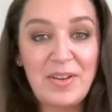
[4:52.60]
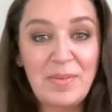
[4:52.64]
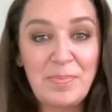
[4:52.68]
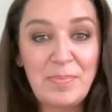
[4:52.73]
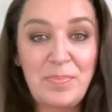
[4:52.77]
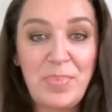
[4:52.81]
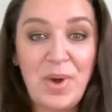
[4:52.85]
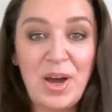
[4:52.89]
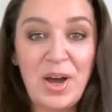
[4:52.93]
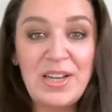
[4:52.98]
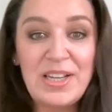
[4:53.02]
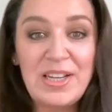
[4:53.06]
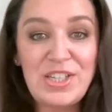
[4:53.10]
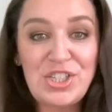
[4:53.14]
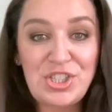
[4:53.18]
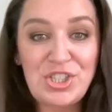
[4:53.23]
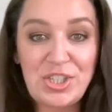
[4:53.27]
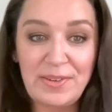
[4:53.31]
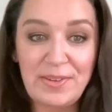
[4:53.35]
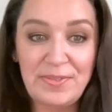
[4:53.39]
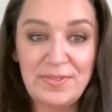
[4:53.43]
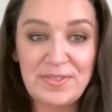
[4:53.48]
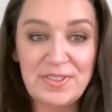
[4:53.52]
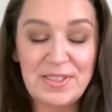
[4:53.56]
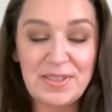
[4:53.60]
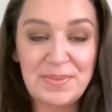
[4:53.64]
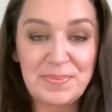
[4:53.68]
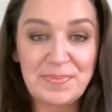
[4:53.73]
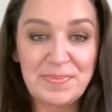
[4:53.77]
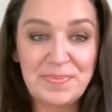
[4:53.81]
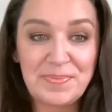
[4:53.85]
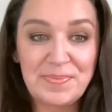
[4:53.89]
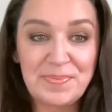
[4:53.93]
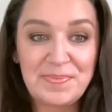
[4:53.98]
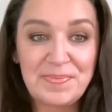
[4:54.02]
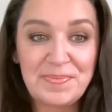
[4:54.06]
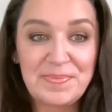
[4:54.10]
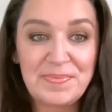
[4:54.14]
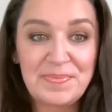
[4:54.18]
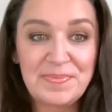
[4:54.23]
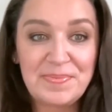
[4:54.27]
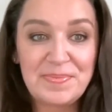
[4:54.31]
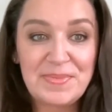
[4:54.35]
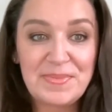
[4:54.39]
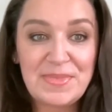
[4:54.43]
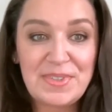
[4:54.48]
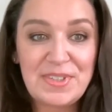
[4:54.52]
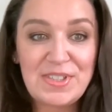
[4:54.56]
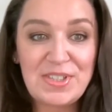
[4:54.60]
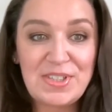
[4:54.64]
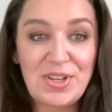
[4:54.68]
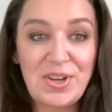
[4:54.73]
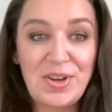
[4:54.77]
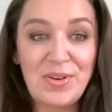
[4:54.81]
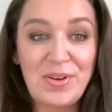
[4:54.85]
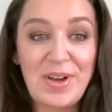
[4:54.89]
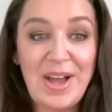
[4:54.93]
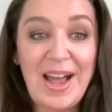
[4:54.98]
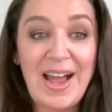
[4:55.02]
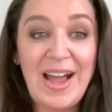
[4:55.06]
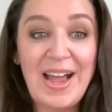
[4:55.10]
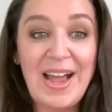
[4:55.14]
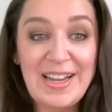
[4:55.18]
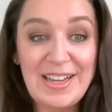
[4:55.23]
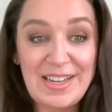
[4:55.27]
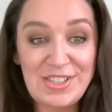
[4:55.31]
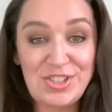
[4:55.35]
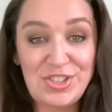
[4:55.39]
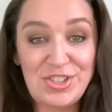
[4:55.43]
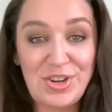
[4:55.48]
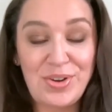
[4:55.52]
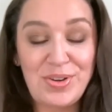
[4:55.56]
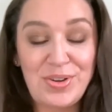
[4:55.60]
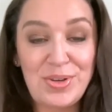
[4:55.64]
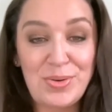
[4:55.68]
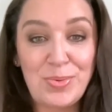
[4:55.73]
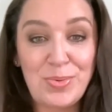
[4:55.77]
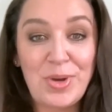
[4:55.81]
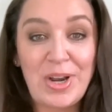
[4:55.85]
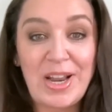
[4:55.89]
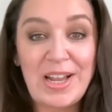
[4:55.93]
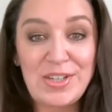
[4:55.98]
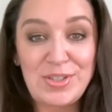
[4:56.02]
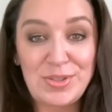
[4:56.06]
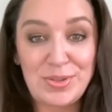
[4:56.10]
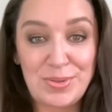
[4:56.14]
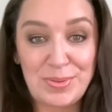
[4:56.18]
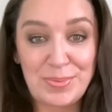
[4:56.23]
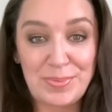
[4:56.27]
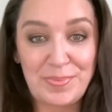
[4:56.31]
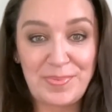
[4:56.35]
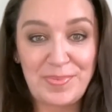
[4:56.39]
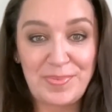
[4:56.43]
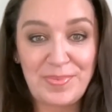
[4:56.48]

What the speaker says: body shift. So I can show you what I do.